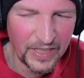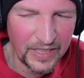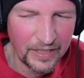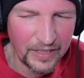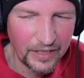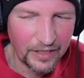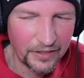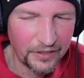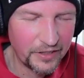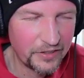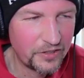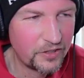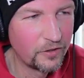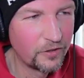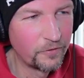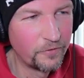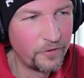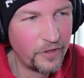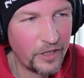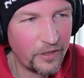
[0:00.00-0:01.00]
unless
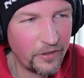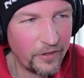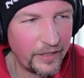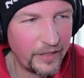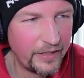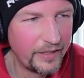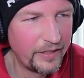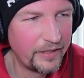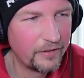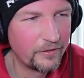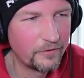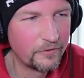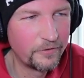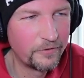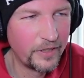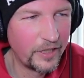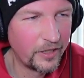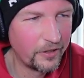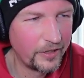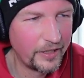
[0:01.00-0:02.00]
you're very,
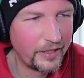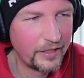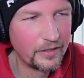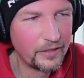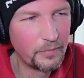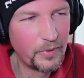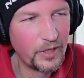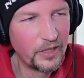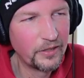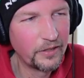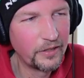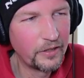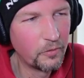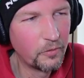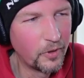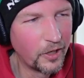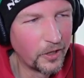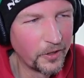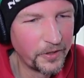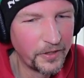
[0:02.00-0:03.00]
very independently
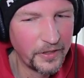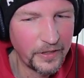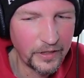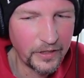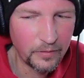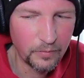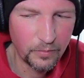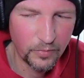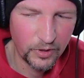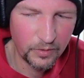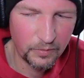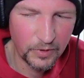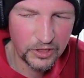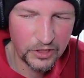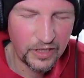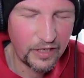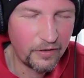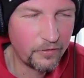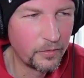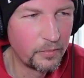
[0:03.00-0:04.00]
wealthy, pretty
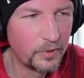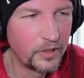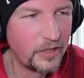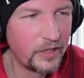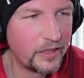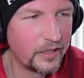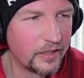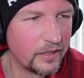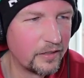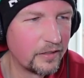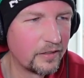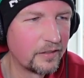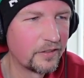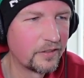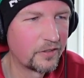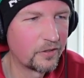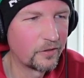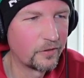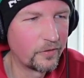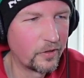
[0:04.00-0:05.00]
much everybody in
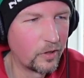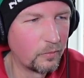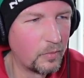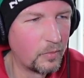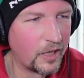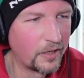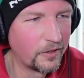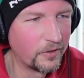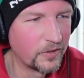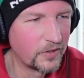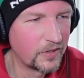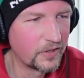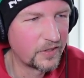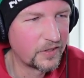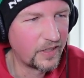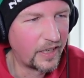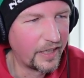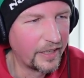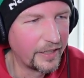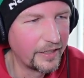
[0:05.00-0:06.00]
sort of our modern
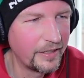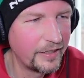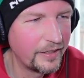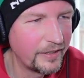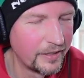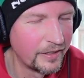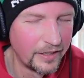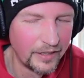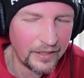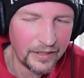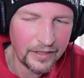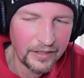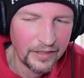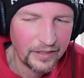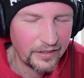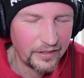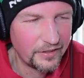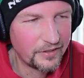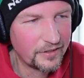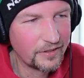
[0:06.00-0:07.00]
society
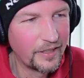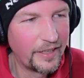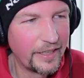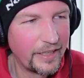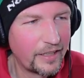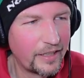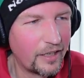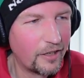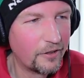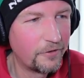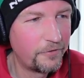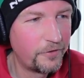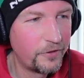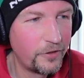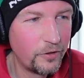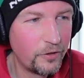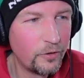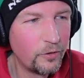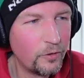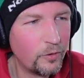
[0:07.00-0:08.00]
is like a
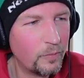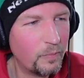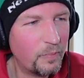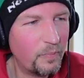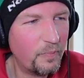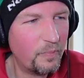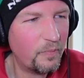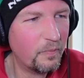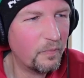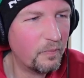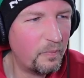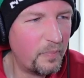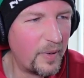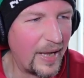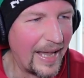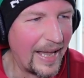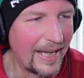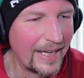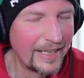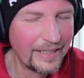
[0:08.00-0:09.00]
few
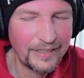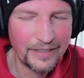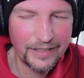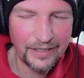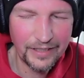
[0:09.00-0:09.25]
bad